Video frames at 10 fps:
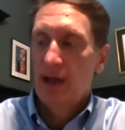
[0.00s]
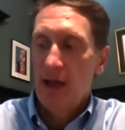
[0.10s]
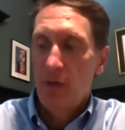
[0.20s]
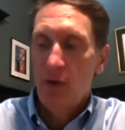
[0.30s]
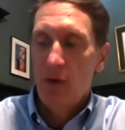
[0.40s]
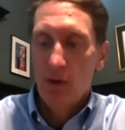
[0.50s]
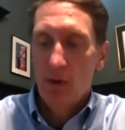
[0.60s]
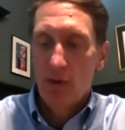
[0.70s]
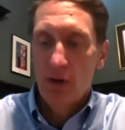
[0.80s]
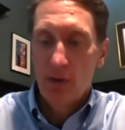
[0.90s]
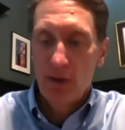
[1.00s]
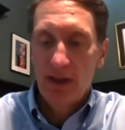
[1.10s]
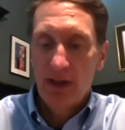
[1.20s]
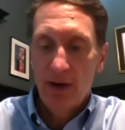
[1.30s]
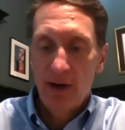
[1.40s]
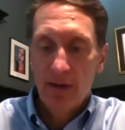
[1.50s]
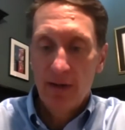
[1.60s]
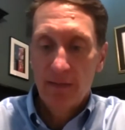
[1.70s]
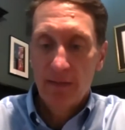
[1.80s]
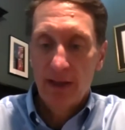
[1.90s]
And we work with our
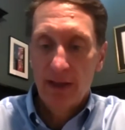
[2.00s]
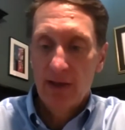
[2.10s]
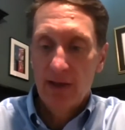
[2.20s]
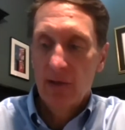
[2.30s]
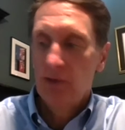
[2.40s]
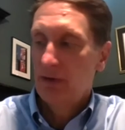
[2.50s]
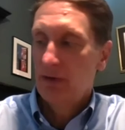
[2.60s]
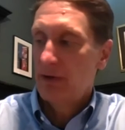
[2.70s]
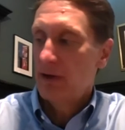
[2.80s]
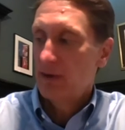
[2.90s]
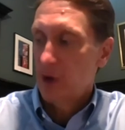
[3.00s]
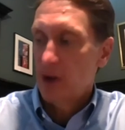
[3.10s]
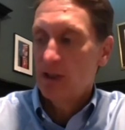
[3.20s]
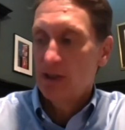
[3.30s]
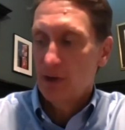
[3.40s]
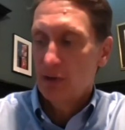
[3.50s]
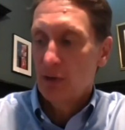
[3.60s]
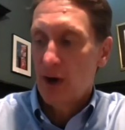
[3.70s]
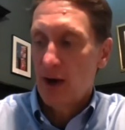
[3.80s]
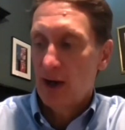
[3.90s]
retailer in terms of launching those
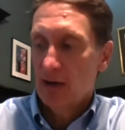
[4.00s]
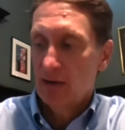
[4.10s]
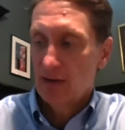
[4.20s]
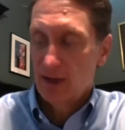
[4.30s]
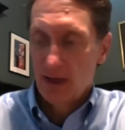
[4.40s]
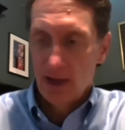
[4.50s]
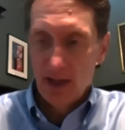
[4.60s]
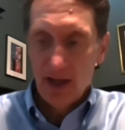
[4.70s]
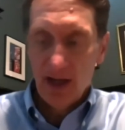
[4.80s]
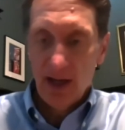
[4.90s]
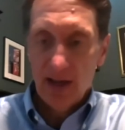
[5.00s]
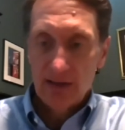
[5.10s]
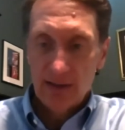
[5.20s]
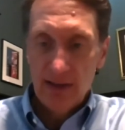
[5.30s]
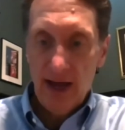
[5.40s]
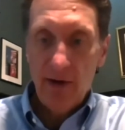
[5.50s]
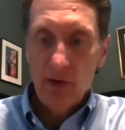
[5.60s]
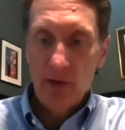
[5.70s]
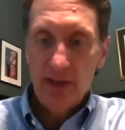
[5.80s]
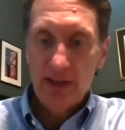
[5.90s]
products, not
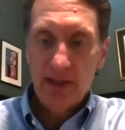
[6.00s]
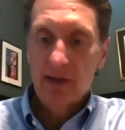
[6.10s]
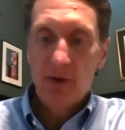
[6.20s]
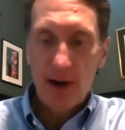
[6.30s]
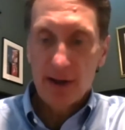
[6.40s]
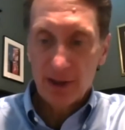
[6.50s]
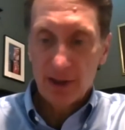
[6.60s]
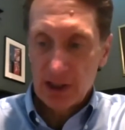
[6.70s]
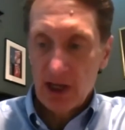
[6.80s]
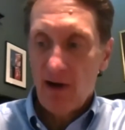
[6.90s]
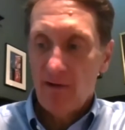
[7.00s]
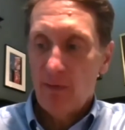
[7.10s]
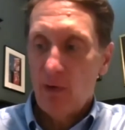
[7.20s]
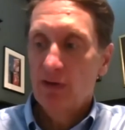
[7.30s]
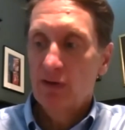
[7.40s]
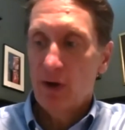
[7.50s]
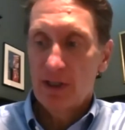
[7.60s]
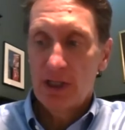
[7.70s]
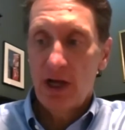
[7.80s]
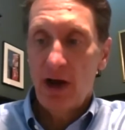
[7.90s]
only to get the products on shelf, but once they're on
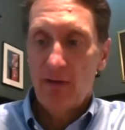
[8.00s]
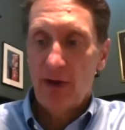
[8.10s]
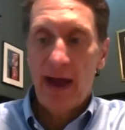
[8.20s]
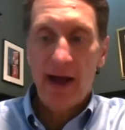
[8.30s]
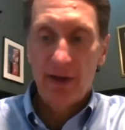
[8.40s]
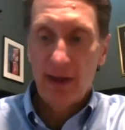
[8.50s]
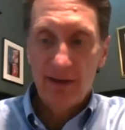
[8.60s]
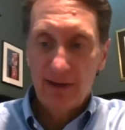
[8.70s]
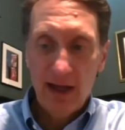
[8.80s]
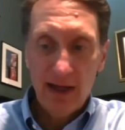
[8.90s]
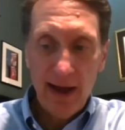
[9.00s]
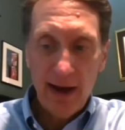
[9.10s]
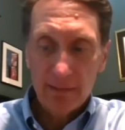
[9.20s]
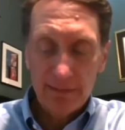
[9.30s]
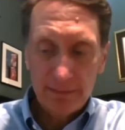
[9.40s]
shelf, how do they stand out?